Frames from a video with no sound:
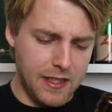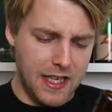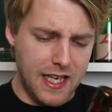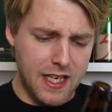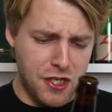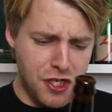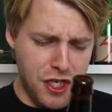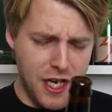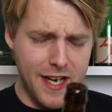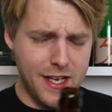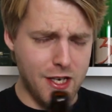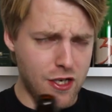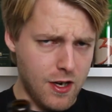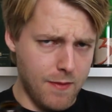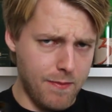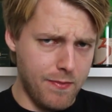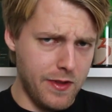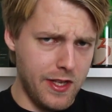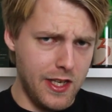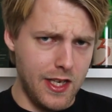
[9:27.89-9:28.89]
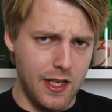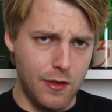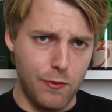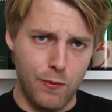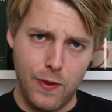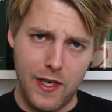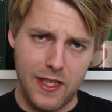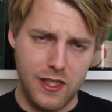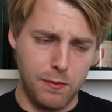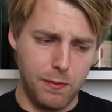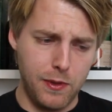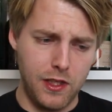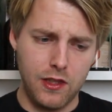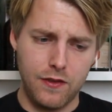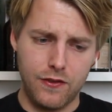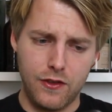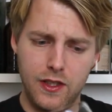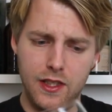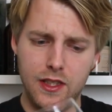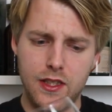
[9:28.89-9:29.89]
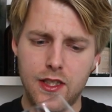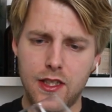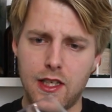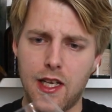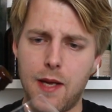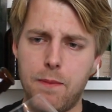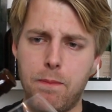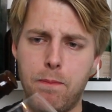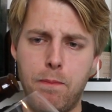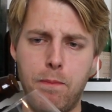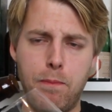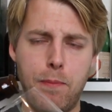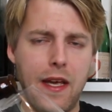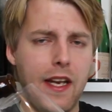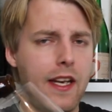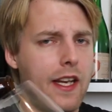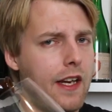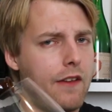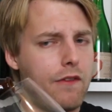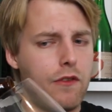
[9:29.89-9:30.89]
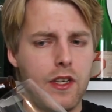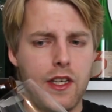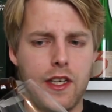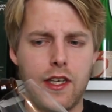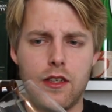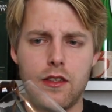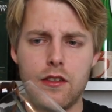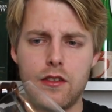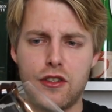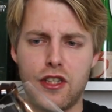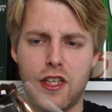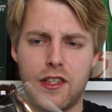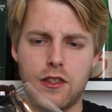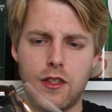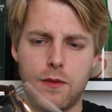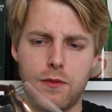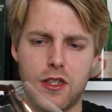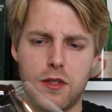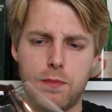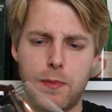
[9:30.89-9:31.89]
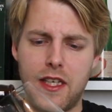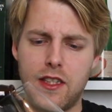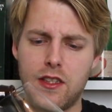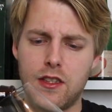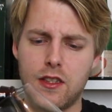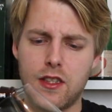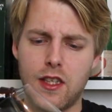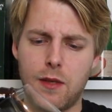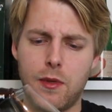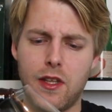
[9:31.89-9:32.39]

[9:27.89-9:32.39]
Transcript: They change up the recipes for this a bit every year, change up the spices.